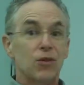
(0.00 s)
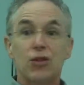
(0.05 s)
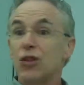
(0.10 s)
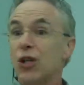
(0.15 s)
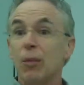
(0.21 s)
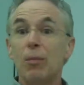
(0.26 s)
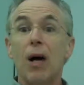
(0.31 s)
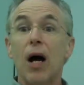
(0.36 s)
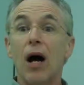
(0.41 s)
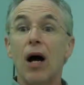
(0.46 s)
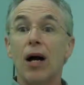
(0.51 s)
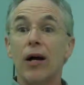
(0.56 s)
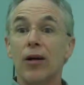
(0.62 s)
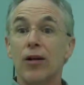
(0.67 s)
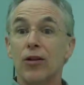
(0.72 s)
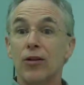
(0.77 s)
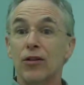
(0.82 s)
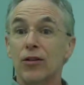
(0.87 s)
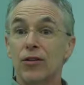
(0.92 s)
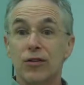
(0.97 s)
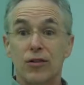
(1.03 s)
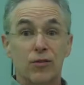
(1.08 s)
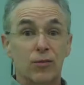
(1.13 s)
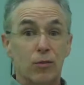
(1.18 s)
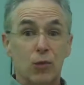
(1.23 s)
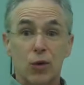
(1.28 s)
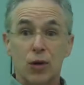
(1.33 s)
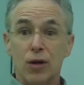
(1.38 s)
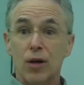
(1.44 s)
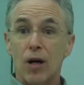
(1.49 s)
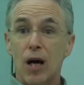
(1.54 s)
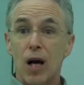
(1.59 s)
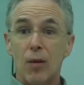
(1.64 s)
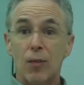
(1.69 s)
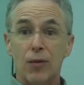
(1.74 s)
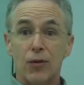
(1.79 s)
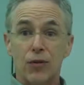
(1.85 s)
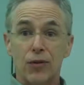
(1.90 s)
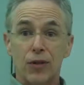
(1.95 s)
jump higher. There's more
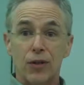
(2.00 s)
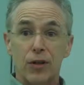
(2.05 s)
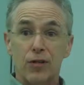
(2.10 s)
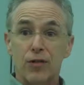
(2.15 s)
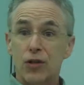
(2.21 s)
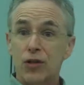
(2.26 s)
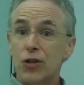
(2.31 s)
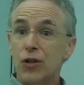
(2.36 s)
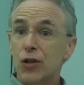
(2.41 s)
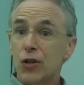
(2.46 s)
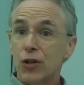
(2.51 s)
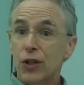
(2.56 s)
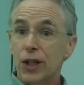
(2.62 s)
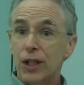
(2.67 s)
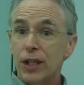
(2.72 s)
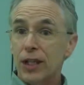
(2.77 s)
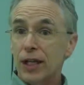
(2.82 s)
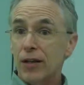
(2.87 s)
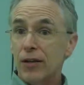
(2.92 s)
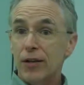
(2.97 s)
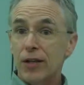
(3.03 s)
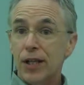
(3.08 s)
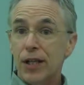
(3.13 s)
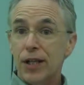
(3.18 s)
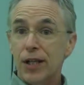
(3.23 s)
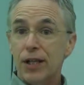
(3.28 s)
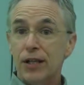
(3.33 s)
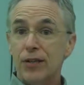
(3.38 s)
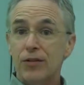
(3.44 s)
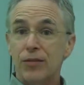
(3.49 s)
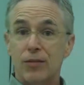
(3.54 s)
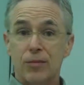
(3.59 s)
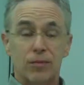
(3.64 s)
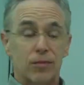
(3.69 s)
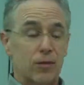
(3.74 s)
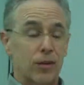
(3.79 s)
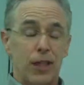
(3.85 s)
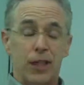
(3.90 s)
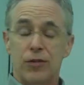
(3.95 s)
opportunity for turning nowadays.
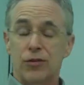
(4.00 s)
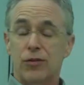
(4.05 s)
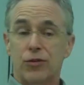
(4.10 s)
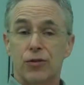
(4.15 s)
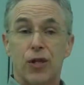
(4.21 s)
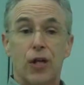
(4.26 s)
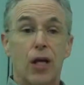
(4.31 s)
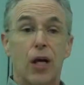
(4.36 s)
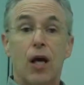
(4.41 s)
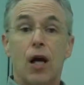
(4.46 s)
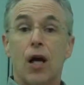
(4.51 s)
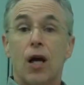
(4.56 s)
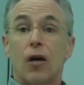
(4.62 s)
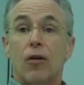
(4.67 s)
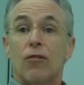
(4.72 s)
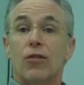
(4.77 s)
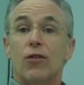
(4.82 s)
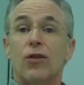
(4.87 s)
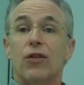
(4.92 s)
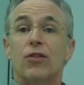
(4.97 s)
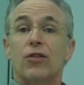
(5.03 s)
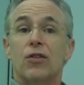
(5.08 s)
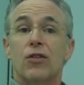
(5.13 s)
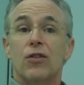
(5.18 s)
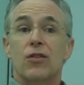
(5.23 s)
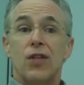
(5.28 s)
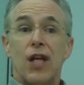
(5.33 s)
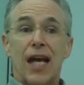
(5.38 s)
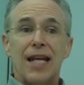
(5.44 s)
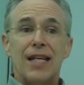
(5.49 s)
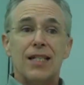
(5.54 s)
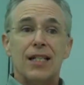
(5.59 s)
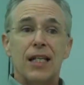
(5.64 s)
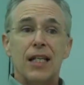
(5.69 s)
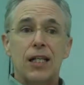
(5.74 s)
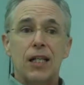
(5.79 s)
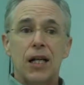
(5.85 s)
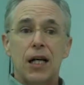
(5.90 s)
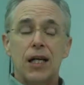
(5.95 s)
Dancers, for instance,
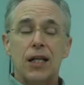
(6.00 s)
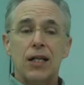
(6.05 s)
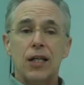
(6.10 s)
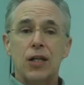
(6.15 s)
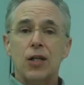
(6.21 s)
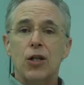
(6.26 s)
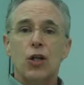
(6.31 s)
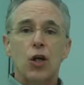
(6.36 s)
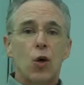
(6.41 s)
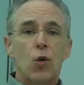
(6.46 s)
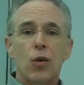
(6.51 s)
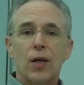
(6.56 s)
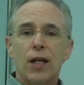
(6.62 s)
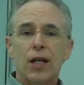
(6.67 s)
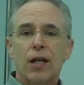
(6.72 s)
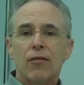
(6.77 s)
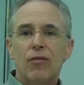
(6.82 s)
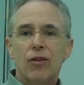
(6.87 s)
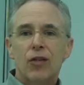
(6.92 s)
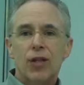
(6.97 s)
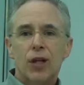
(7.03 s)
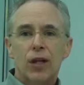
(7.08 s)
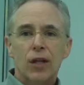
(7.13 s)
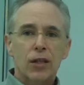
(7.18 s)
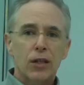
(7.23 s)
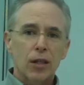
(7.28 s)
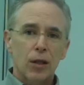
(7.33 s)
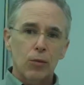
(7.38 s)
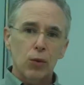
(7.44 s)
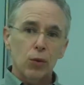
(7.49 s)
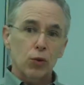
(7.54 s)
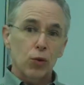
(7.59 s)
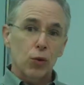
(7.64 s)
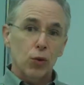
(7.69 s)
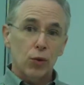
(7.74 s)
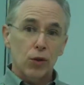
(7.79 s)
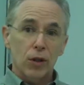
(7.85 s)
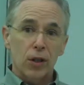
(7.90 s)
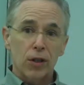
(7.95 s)
1890, no one had ever done a double
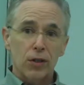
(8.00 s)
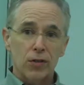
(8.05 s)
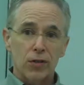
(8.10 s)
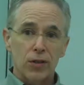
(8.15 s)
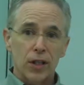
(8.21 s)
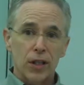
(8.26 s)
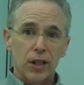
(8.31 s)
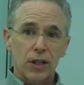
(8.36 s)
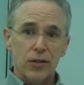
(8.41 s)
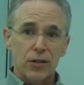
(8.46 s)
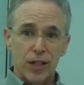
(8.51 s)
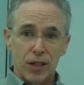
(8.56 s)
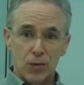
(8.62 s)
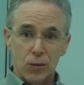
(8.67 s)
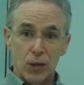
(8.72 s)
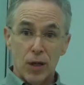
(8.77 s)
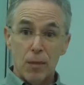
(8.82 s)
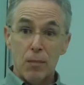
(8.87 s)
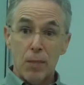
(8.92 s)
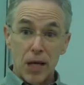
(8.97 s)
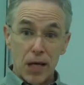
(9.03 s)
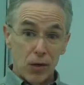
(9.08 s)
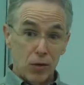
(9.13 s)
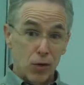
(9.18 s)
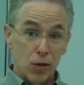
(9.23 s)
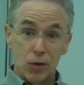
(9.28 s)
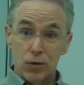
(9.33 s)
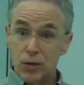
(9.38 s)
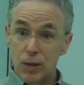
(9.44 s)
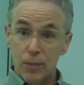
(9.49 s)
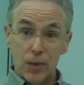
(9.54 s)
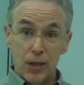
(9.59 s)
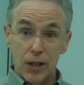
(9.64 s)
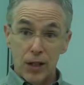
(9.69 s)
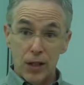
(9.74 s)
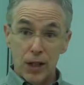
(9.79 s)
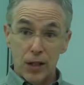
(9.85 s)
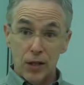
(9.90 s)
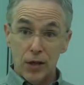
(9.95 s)
tour on stage. That's when a male goes up in
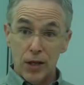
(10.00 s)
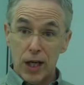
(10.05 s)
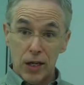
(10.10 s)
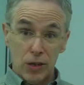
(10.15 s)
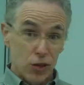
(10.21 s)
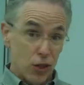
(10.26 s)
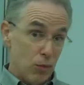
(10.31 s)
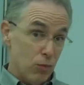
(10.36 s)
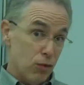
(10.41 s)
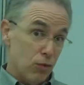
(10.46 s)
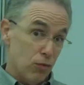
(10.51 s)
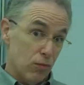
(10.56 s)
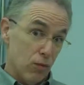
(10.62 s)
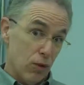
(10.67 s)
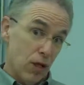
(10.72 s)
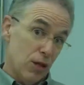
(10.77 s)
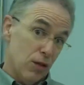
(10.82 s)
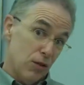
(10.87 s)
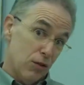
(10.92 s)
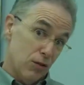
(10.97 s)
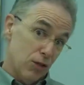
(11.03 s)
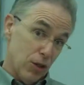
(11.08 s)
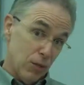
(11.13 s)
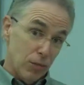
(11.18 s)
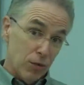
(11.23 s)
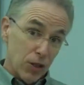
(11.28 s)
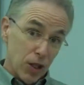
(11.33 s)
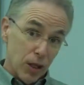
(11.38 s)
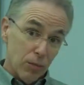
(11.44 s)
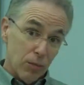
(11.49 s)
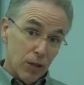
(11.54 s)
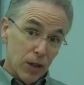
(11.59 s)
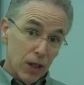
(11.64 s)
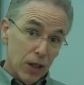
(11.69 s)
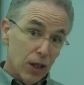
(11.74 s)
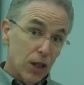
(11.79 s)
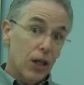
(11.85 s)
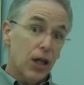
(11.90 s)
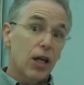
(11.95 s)
the air and jumps up,
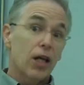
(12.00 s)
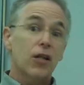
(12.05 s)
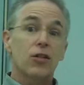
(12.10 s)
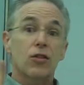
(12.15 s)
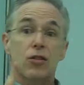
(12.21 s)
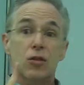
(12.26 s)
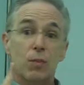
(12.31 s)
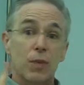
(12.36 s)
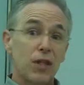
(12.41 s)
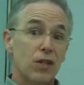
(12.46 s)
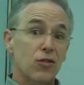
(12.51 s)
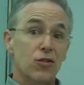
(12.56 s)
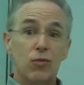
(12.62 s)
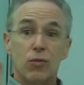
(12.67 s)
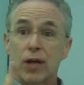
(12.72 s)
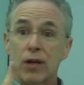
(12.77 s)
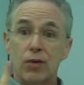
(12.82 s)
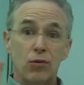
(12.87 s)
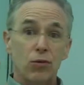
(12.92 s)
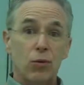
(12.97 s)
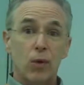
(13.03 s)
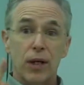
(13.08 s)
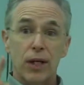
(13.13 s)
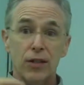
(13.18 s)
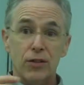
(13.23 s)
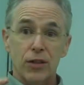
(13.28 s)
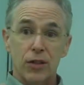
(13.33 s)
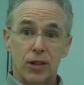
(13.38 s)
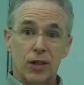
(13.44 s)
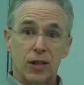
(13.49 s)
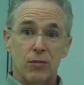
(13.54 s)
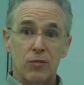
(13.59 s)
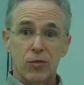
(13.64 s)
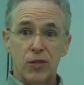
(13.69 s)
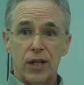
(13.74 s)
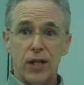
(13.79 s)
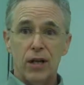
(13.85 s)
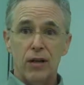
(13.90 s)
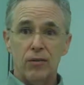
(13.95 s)
spins around twice and
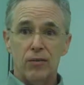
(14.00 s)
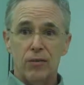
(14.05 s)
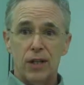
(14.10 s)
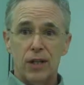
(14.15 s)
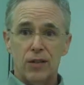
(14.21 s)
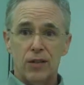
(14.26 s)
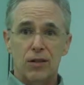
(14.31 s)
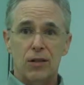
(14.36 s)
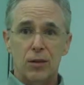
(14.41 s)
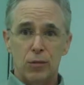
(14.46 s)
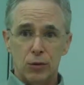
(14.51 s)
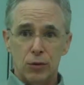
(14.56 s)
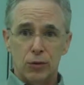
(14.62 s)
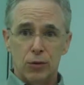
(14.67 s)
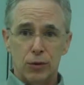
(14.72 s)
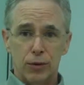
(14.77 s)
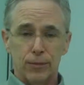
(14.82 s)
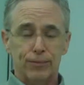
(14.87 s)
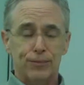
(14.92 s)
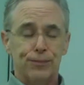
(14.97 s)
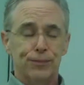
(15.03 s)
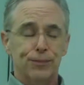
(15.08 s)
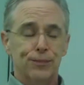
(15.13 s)
comes down. That's a double tour.